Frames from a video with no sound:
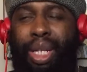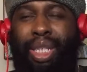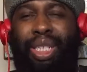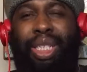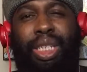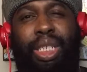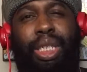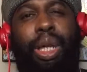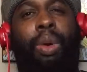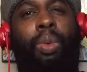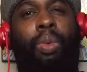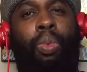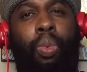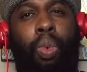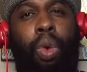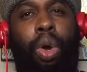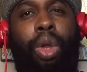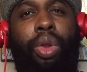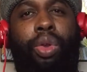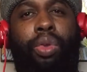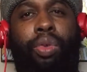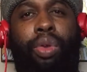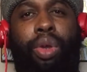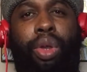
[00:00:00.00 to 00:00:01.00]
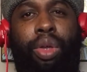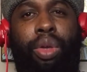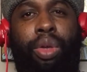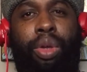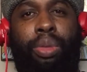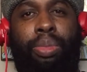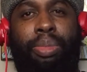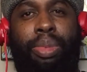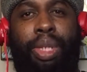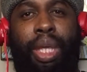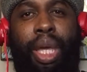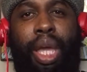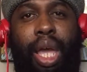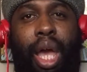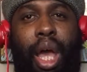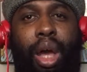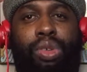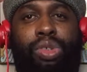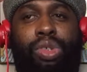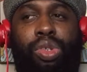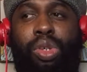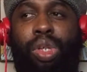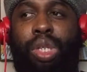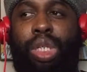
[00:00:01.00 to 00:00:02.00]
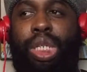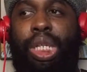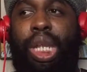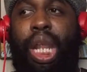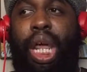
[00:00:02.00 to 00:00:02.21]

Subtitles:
It's just, I'm wondering, you know what I'm saying? Also, it's